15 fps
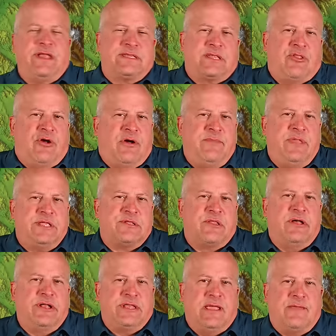it gets to Long Beach,
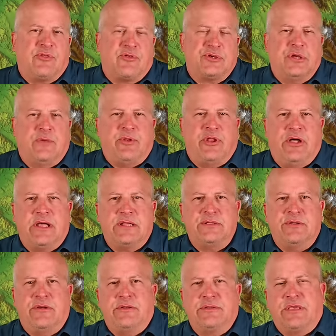a lot of times they'll show up in
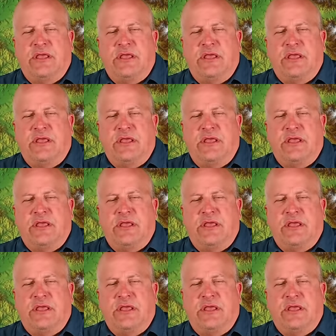Oxnard.